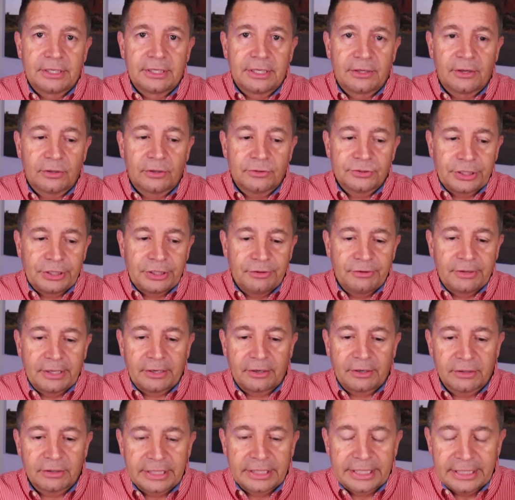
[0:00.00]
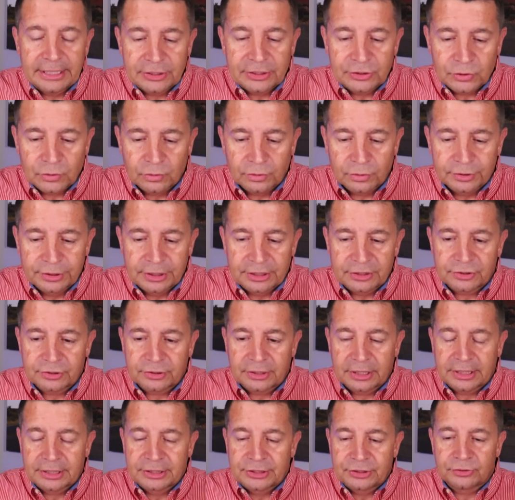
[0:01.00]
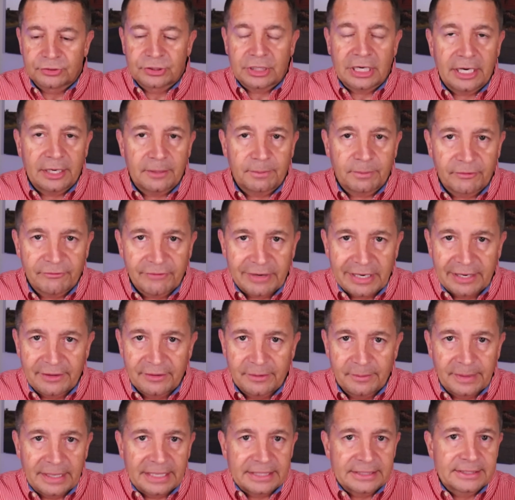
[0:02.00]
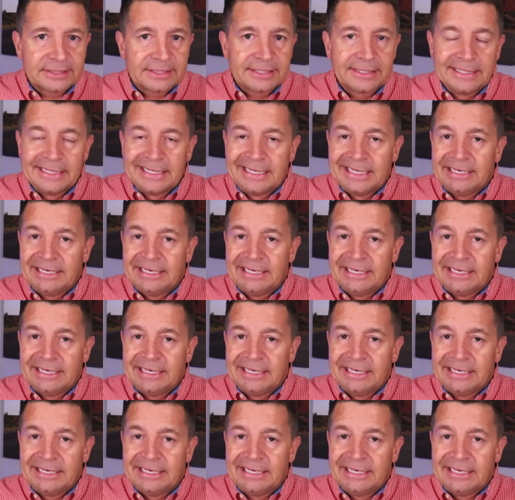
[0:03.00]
Those of you that are leading school districts, you're trying to provide the best